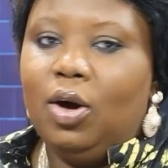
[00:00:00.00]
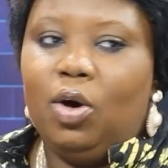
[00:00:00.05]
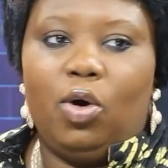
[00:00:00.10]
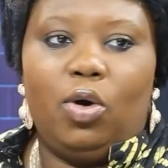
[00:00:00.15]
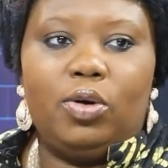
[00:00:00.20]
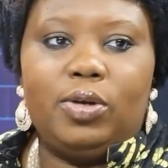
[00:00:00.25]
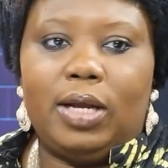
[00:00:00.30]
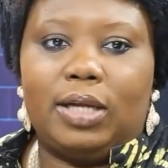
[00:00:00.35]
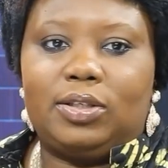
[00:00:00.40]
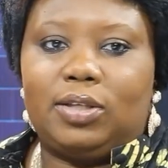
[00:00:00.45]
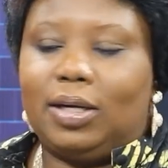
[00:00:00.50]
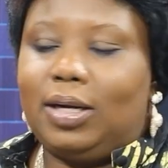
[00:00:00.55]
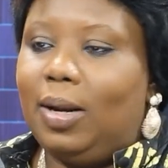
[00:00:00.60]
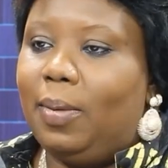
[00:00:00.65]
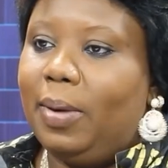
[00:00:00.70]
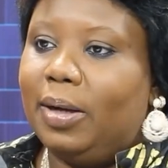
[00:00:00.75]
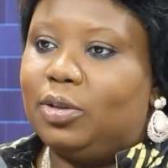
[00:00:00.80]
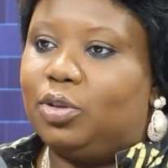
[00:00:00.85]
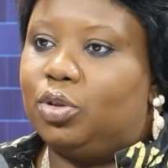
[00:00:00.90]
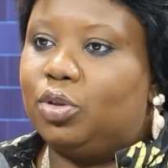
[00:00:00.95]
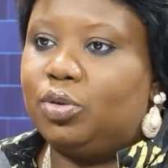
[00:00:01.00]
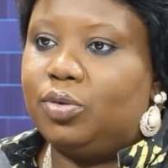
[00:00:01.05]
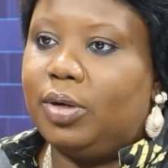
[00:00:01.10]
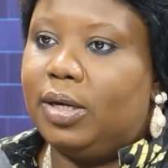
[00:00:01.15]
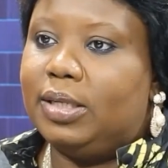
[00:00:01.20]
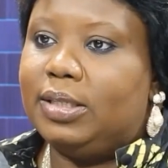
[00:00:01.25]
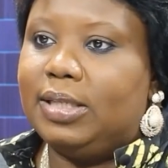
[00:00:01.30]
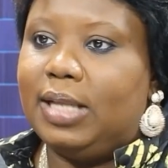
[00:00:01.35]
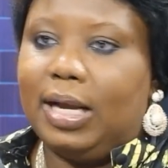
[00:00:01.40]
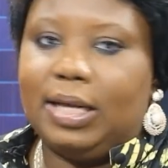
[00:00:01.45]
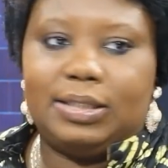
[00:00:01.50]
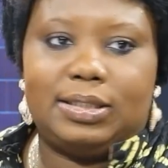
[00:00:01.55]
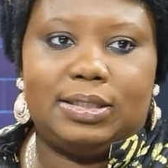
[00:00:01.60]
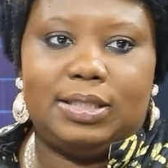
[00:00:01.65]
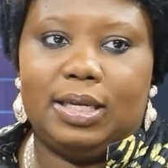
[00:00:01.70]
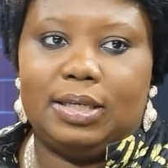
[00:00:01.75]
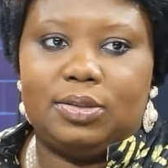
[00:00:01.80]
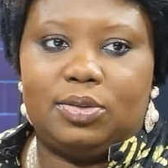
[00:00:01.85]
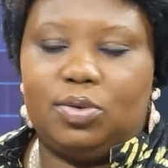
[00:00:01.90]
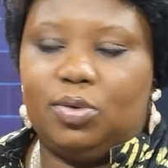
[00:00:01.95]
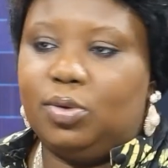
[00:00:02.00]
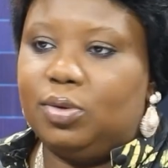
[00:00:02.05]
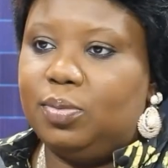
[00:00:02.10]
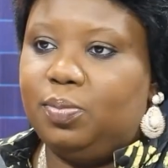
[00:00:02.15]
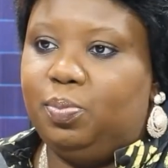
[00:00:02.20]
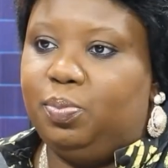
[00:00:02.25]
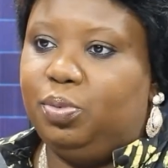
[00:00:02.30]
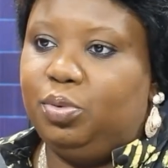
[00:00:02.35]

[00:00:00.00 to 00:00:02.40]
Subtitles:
oh, you're talking about children that there's no,